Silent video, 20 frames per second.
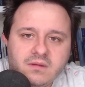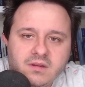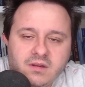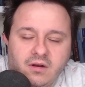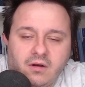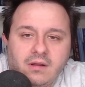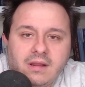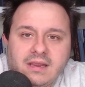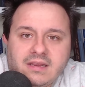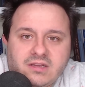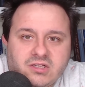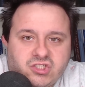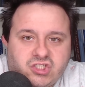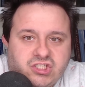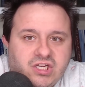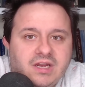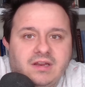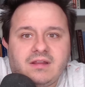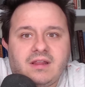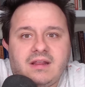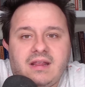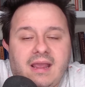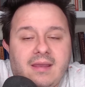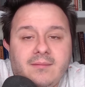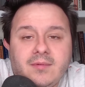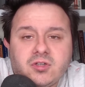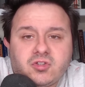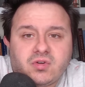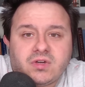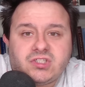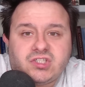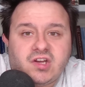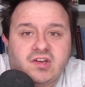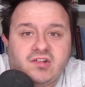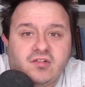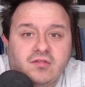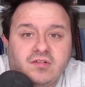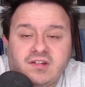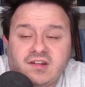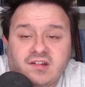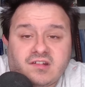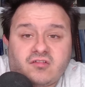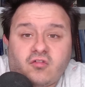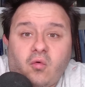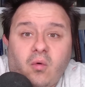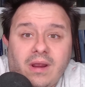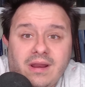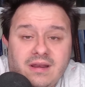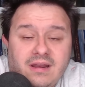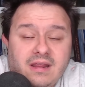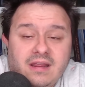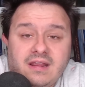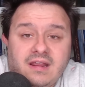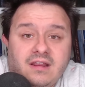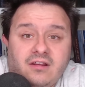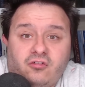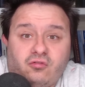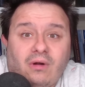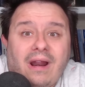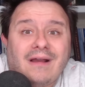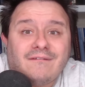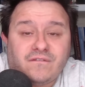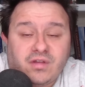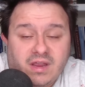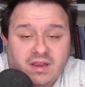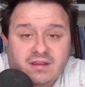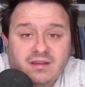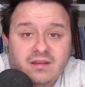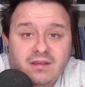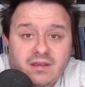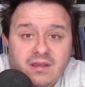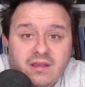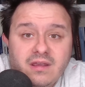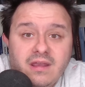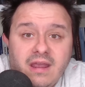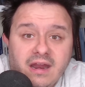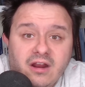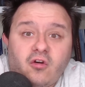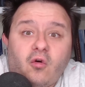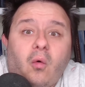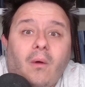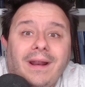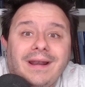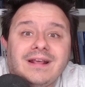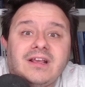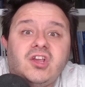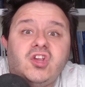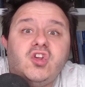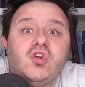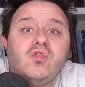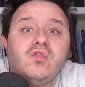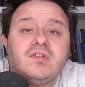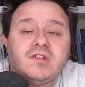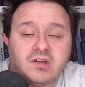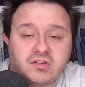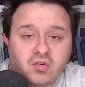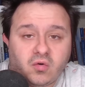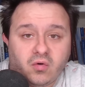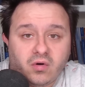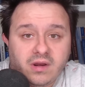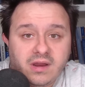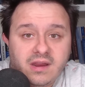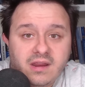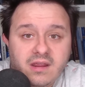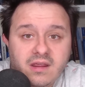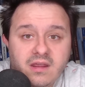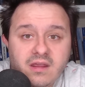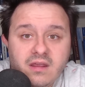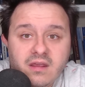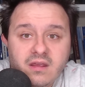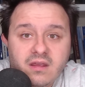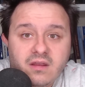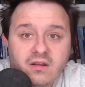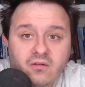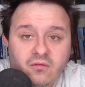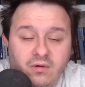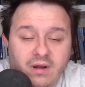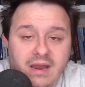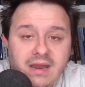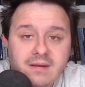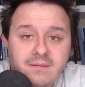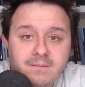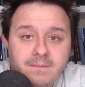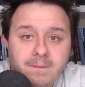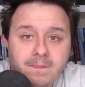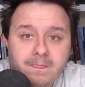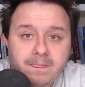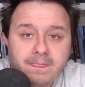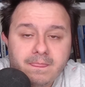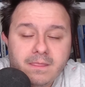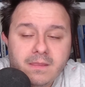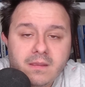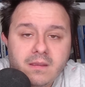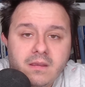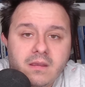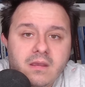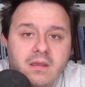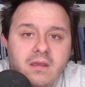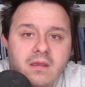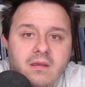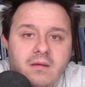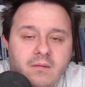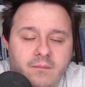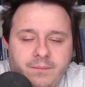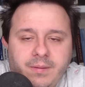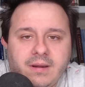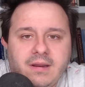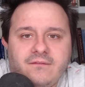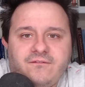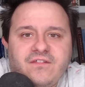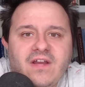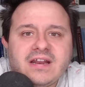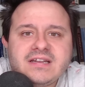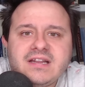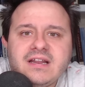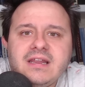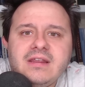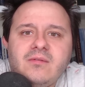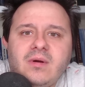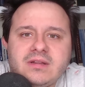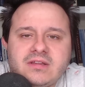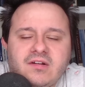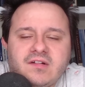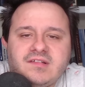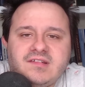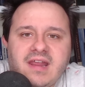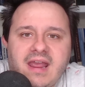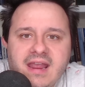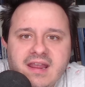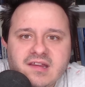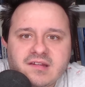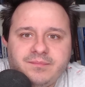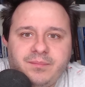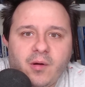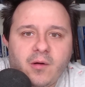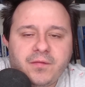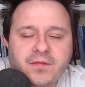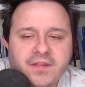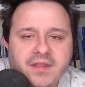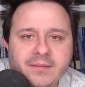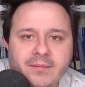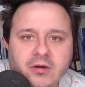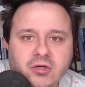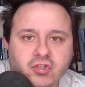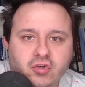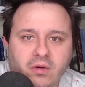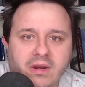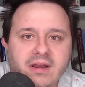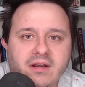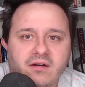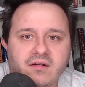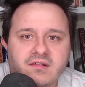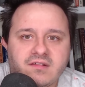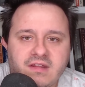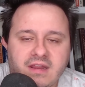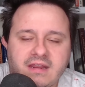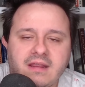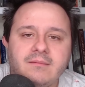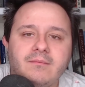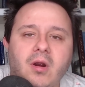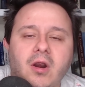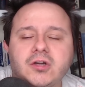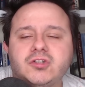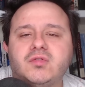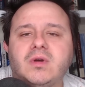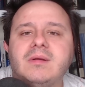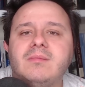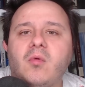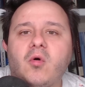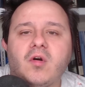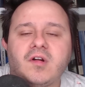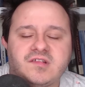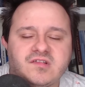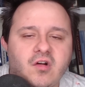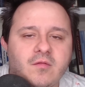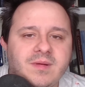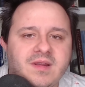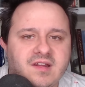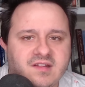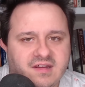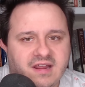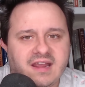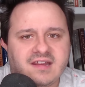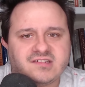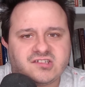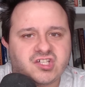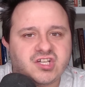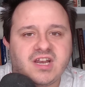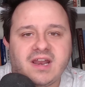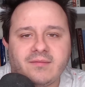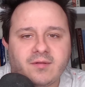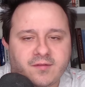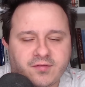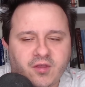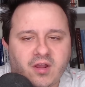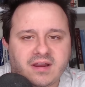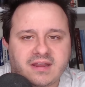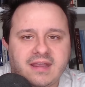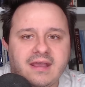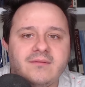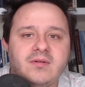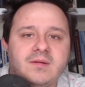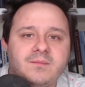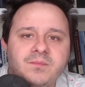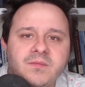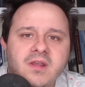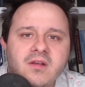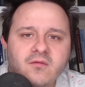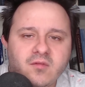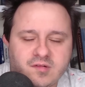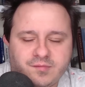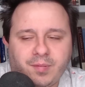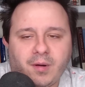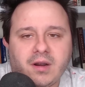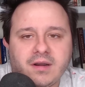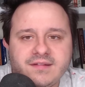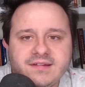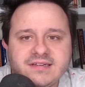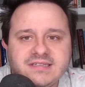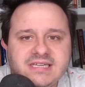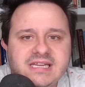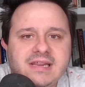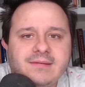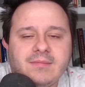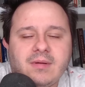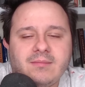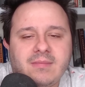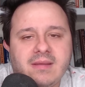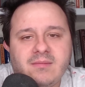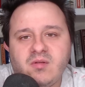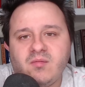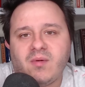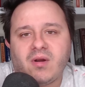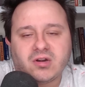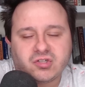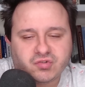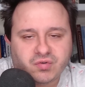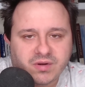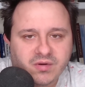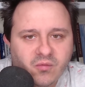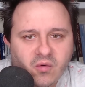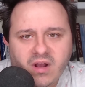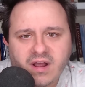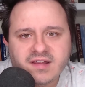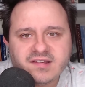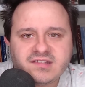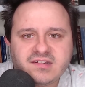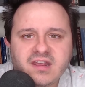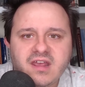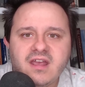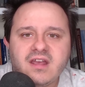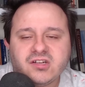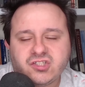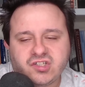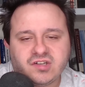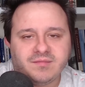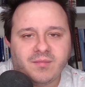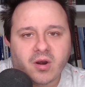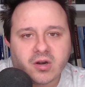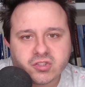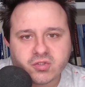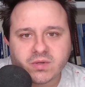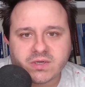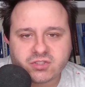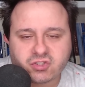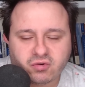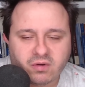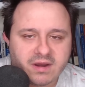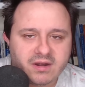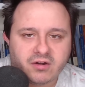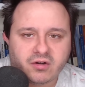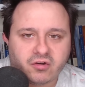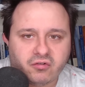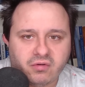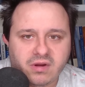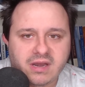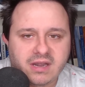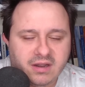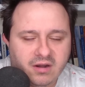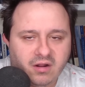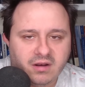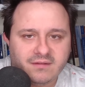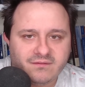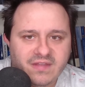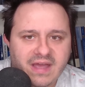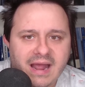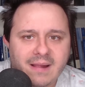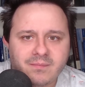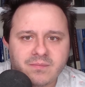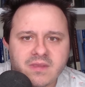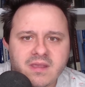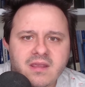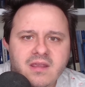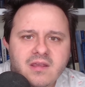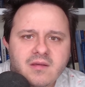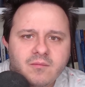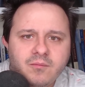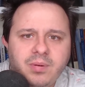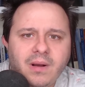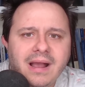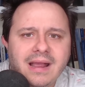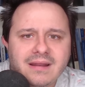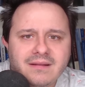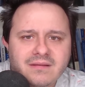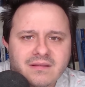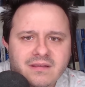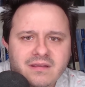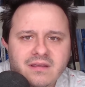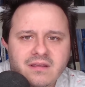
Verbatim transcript: You know, like she, the imagery she's using is quite eh, graphic and quite accusatory, right? But effectively, what they're saying is both of them are traitors. Like, in Marjorie more so because I guess she never thought Kevin was part of the team, but maybe Marjorie was. She's Marjorie Traitor Green and all of that. But